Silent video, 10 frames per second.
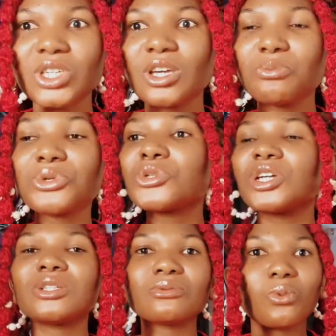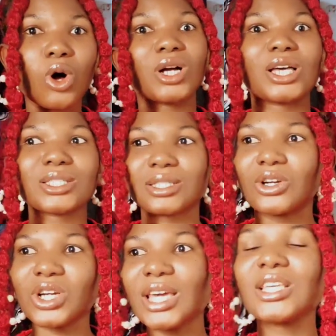okay, building workers,
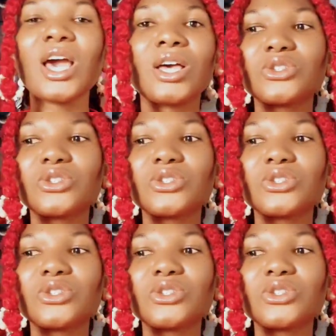okay?